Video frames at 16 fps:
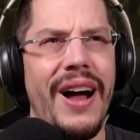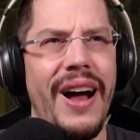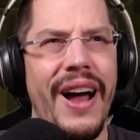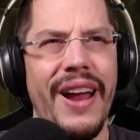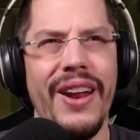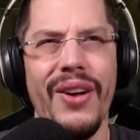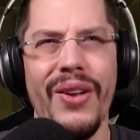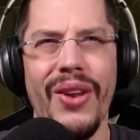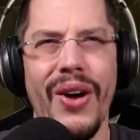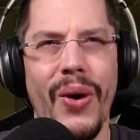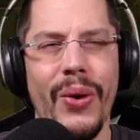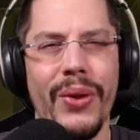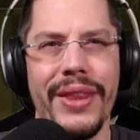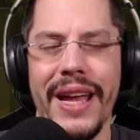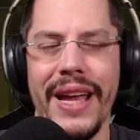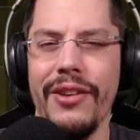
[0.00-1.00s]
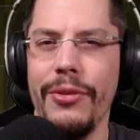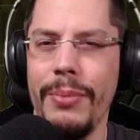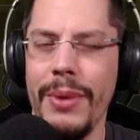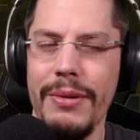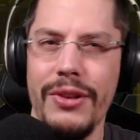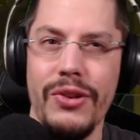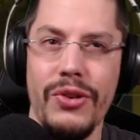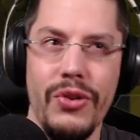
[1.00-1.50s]
I don't know, that is
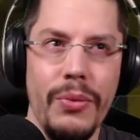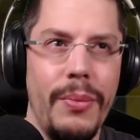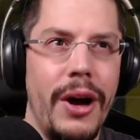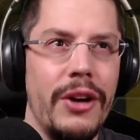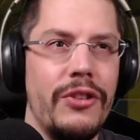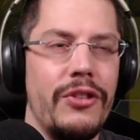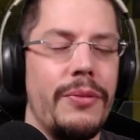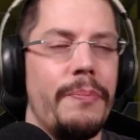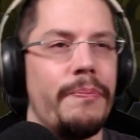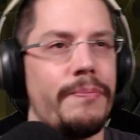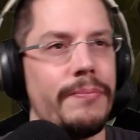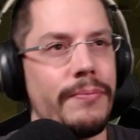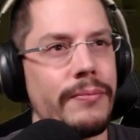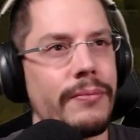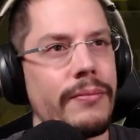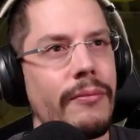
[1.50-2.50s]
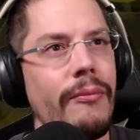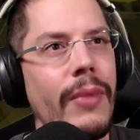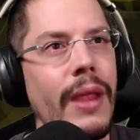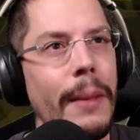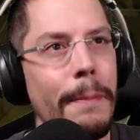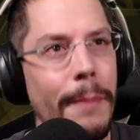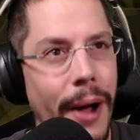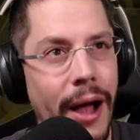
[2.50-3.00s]
maybe too much,
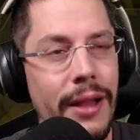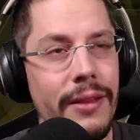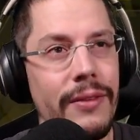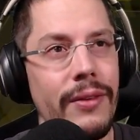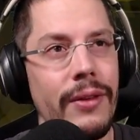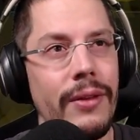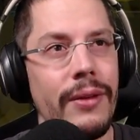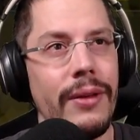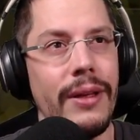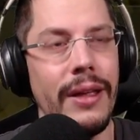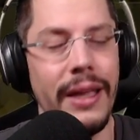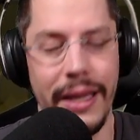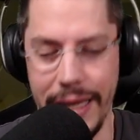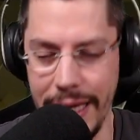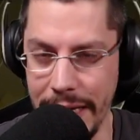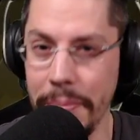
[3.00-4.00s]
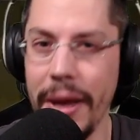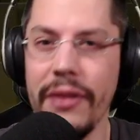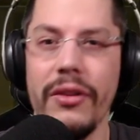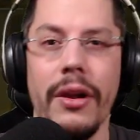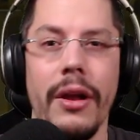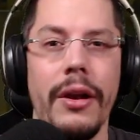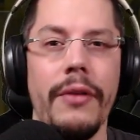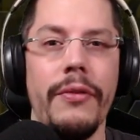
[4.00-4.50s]
but it
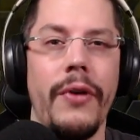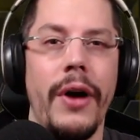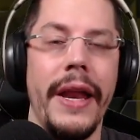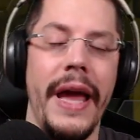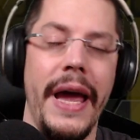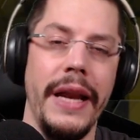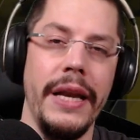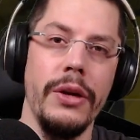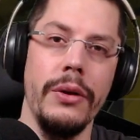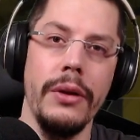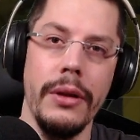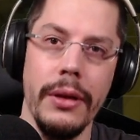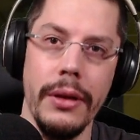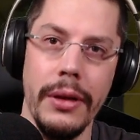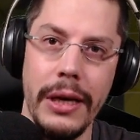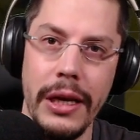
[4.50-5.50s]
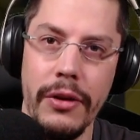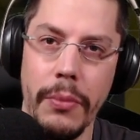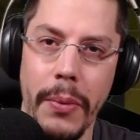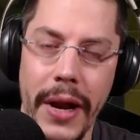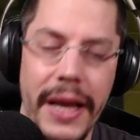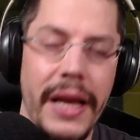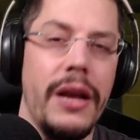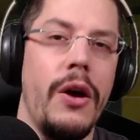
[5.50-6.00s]
makes a lot of fun, and you need to
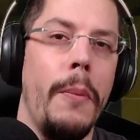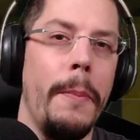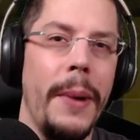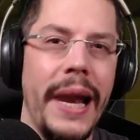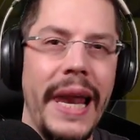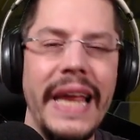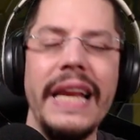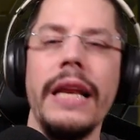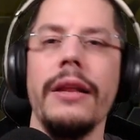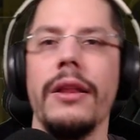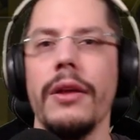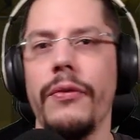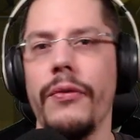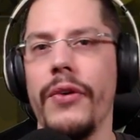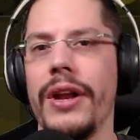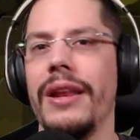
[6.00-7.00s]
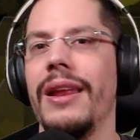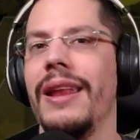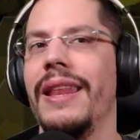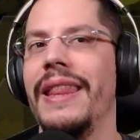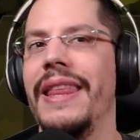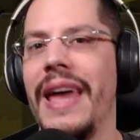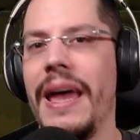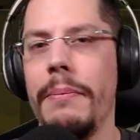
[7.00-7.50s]
play completely different
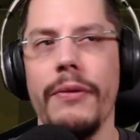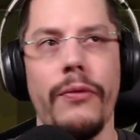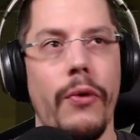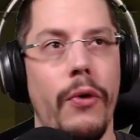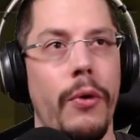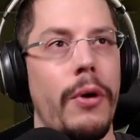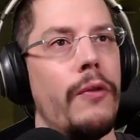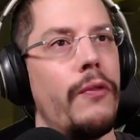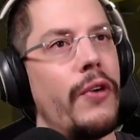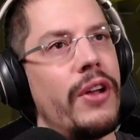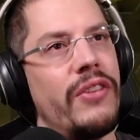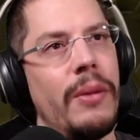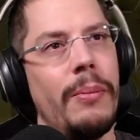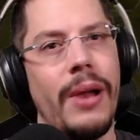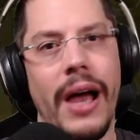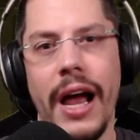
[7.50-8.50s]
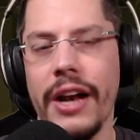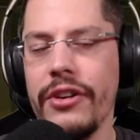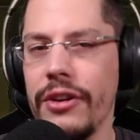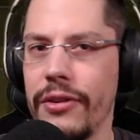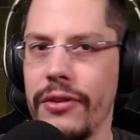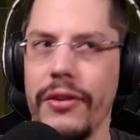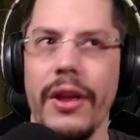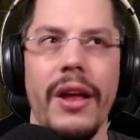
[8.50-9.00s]
than before. For example,
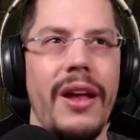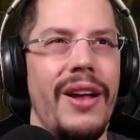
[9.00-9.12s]
archers.